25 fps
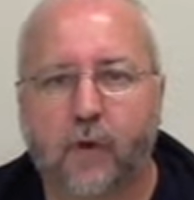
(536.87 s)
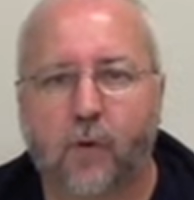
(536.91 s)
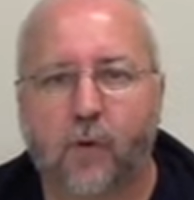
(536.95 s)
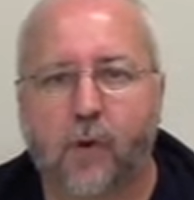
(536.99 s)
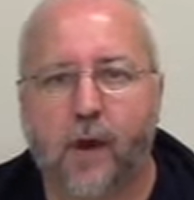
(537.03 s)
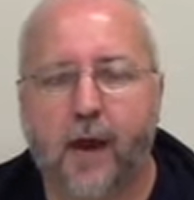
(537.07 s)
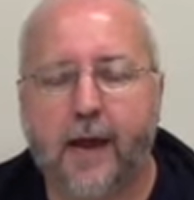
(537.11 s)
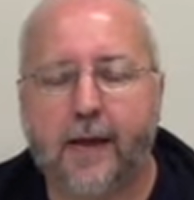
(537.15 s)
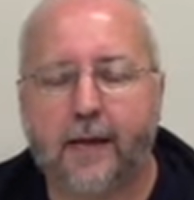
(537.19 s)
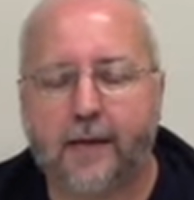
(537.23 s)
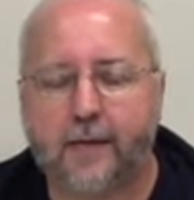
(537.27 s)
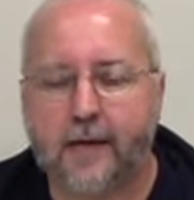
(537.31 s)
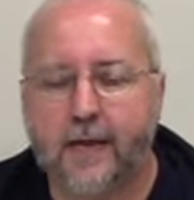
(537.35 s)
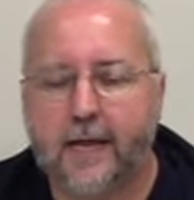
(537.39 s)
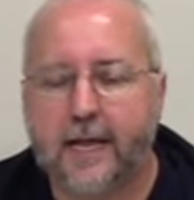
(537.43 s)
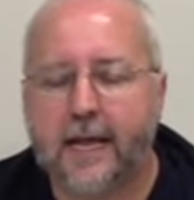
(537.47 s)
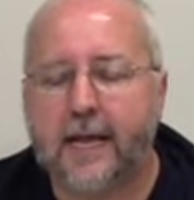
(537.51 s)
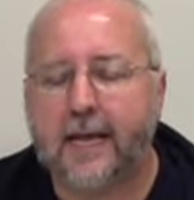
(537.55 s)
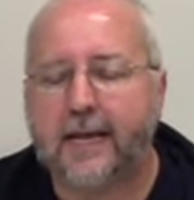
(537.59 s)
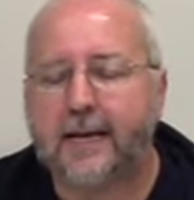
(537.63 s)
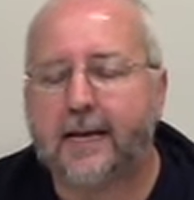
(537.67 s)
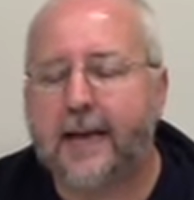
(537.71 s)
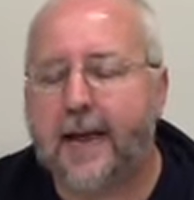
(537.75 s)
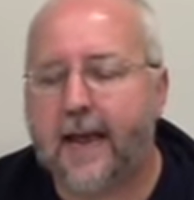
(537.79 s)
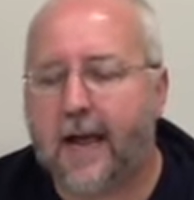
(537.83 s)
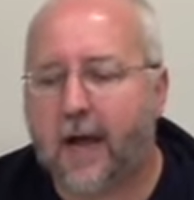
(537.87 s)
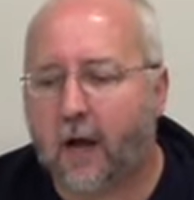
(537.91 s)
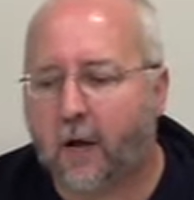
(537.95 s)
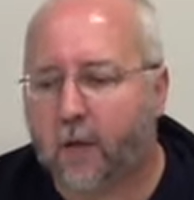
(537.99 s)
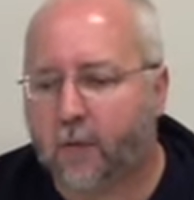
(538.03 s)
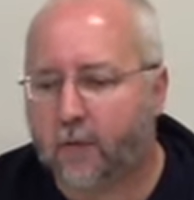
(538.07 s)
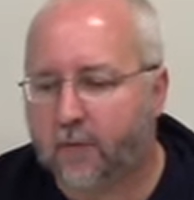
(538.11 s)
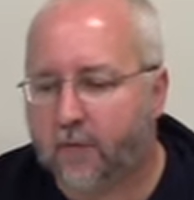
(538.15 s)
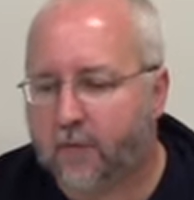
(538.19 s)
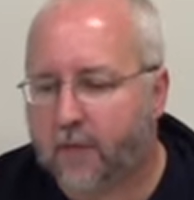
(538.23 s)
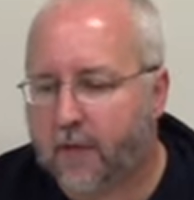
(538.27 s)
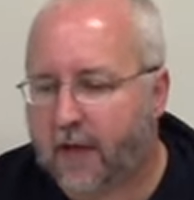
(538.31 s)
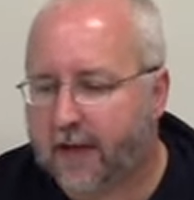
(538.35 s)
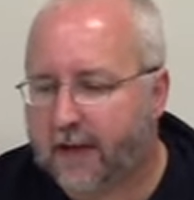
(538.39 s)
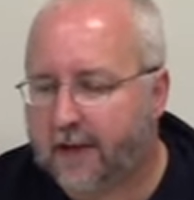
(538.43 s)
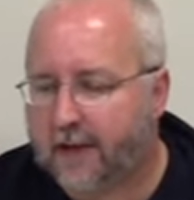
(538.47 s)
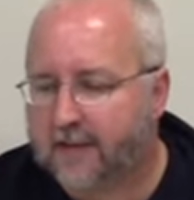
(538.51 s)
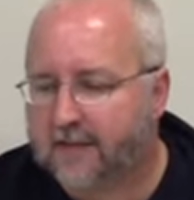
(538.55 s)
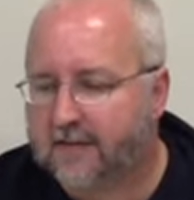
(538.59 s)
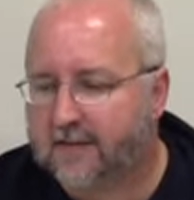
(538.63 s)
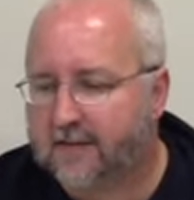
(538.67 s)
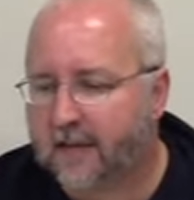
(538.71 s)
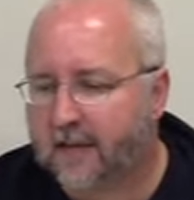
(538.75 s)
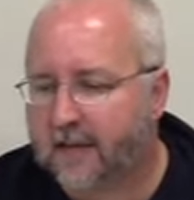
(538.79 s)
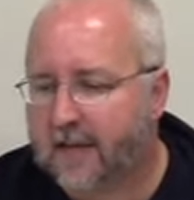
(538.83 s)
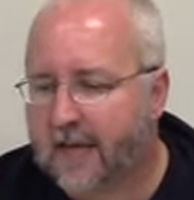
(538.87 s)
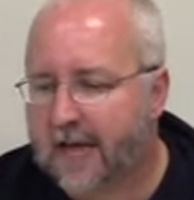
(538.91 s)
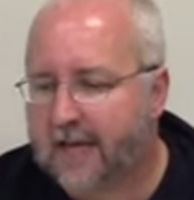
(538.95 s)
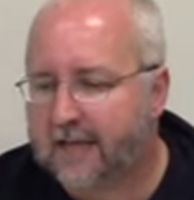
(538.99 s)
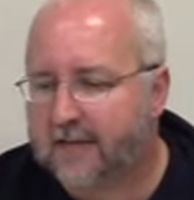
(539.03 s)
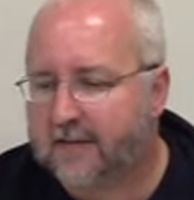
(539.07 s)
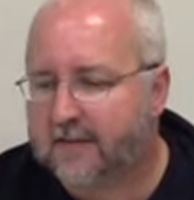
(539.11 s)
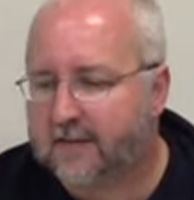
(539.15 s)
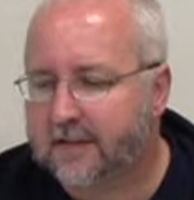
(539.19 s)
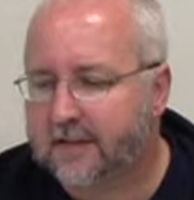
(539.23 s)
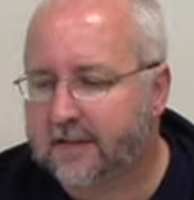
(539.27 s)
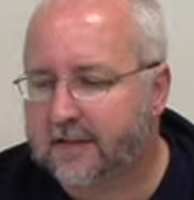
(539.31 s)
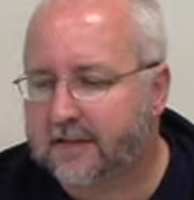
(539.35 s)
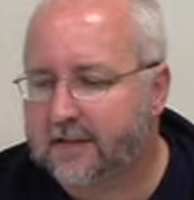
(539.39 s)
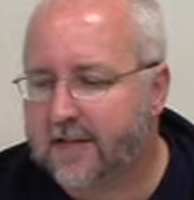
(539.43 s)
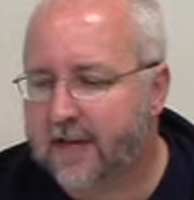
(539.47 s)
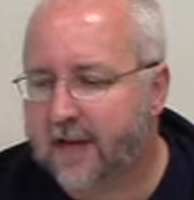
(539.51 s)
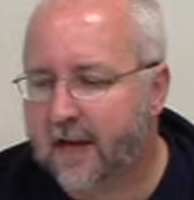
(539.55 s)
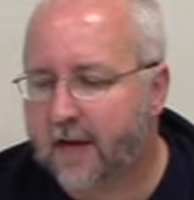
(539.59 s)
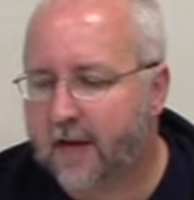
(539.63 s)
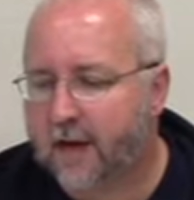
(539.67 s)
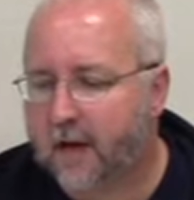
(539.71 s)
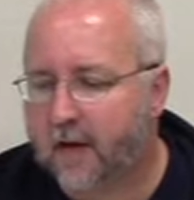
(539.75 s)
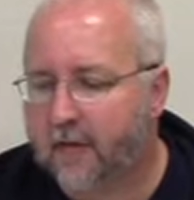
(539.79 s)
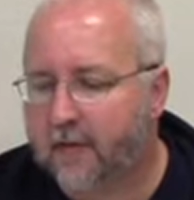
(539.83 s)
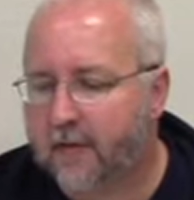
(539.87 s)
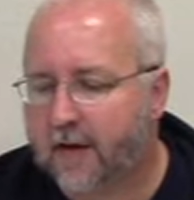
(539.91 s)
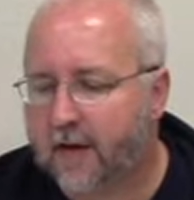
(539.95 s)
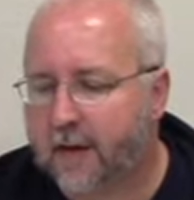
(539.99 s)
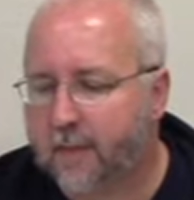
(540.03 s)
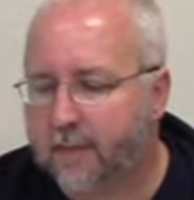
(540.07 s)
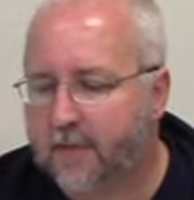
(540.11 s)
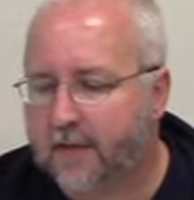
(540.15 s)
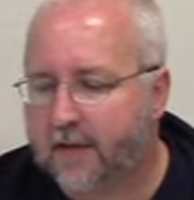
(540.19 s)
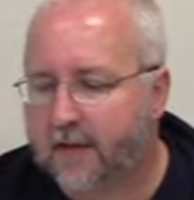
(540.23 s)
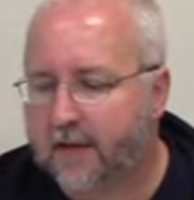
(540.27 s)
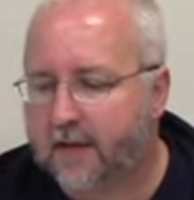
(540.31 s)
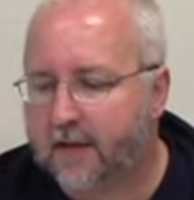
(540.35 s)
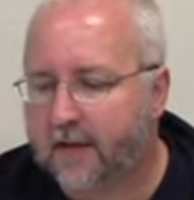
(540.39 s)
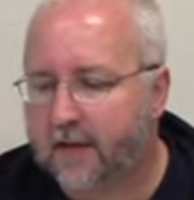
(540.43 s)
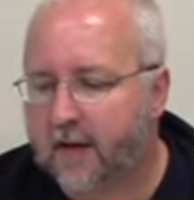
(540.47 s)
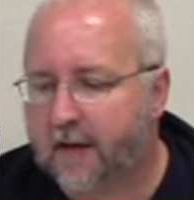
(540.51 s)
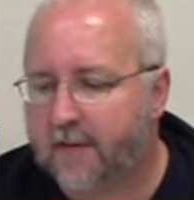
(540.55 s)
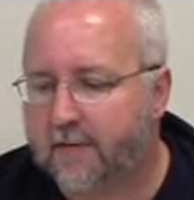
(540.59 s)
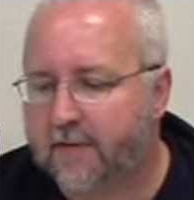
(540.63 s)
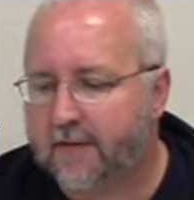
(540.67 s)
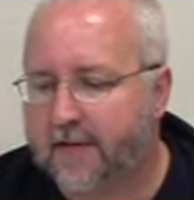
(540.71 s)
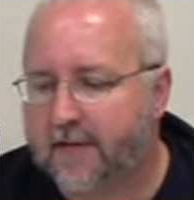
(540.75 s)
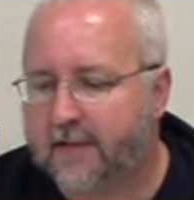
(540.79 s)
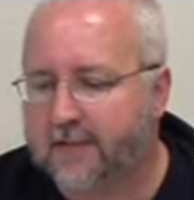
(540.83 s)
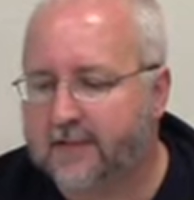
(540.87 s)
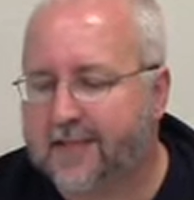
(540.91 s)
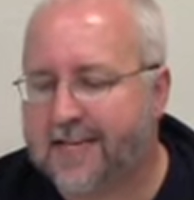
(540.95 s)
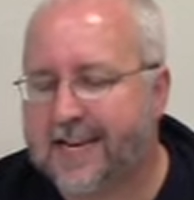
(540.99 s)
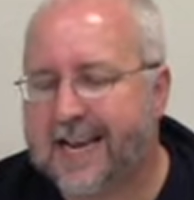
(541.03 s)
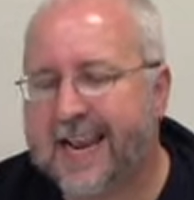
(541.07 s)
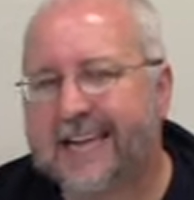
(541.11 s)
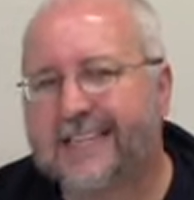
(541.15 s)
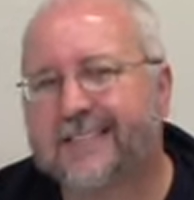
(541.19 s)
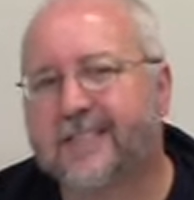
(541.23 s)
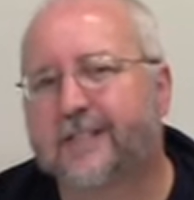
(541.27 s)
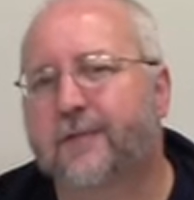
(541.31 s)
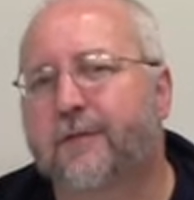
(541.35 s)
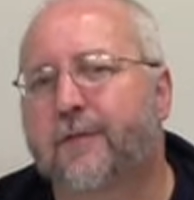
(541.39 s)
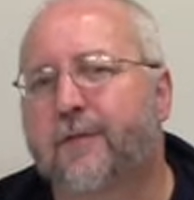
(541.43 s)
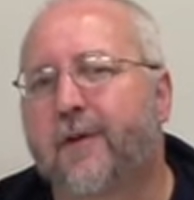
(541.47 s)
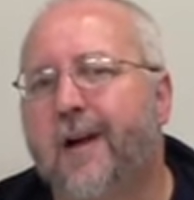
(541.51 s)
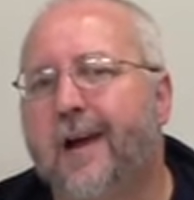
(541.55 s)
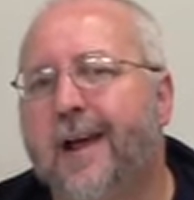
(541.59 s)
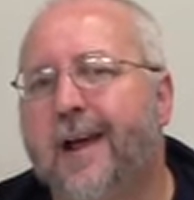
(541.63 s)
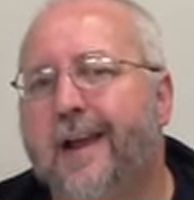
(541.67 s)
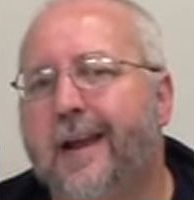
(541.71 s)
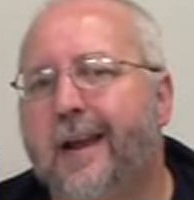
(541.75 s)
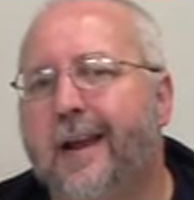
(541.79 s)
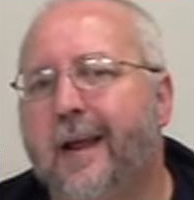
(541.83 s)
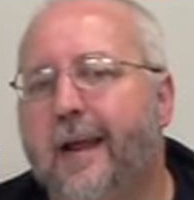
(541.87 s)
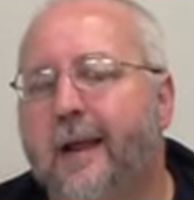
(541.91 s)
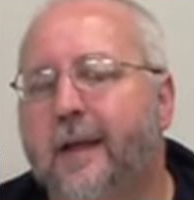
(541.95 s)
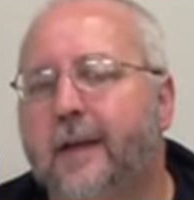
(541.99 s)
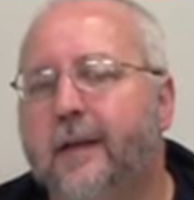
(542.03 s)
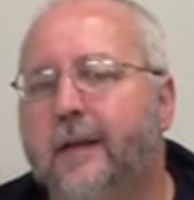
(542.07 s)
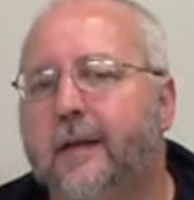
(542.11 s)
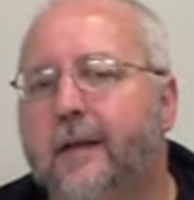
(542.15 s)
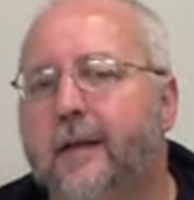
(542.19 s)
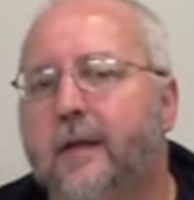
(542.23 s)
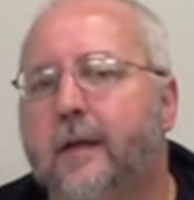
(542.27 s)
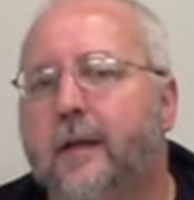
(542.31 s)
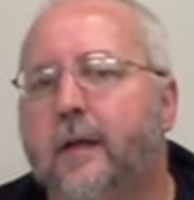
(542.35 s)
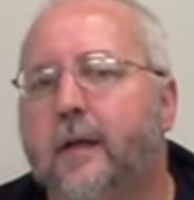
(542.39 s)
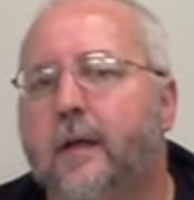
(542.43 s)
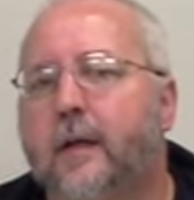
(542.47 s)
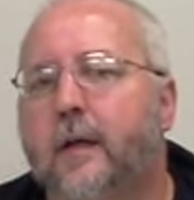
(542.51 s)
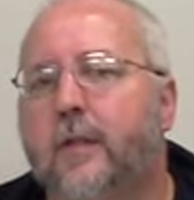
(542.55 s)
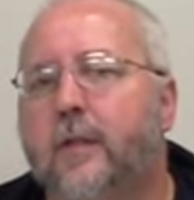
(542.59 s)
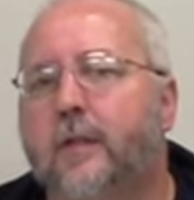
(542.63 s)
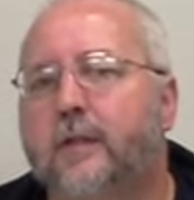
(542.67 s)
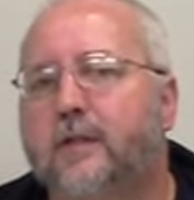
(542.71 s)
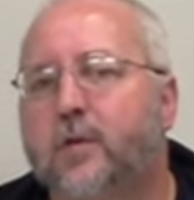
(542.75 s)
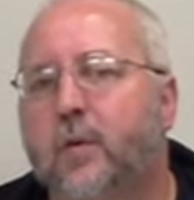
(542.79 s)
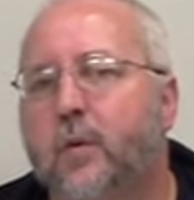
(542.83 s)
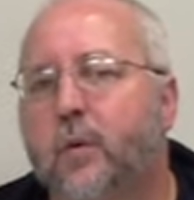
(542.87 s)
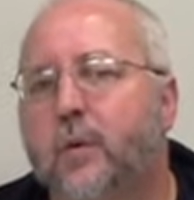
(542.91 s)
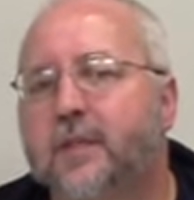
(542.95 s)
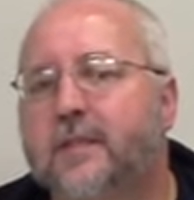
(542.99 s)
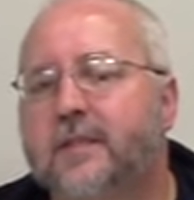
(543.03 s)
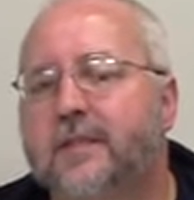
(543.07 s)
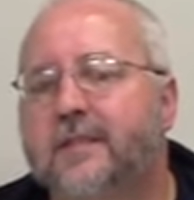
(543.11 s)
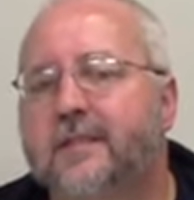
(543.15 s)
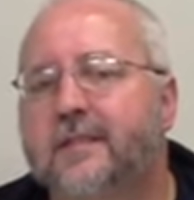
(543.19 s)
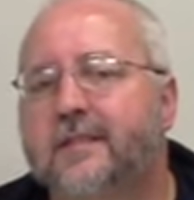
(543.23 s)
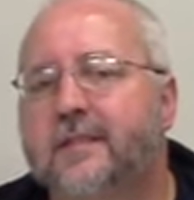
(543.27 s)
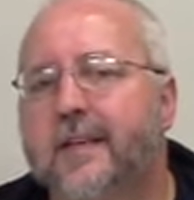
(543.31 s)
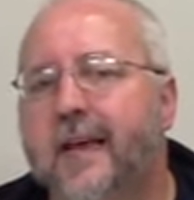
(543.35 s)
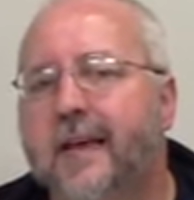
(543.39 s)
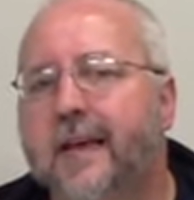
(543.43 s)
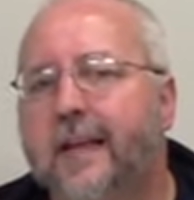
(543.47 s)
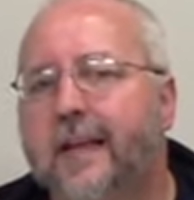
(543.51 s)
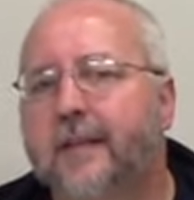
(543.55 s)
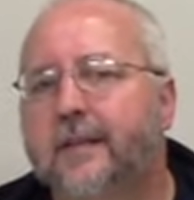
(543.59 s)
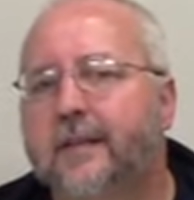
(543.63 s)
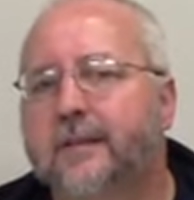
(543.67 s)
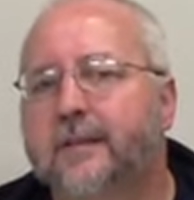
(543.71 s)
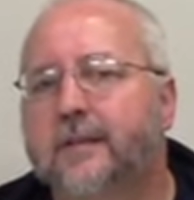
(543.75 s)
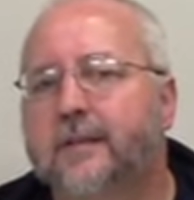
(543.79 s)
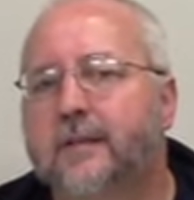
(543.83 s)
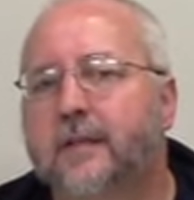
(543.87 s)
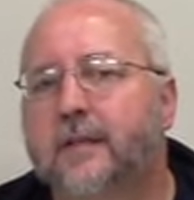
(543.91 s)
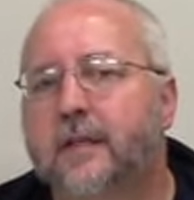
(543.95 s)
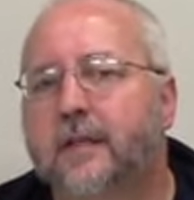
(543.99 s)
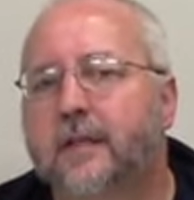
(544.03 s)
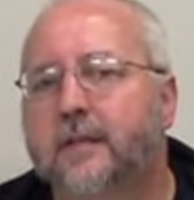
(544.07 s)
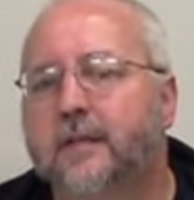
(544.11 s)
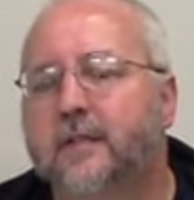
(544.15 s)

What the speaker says: All right? Now, I guess the last detail that I'm thinking of is next Friday, the 22nd,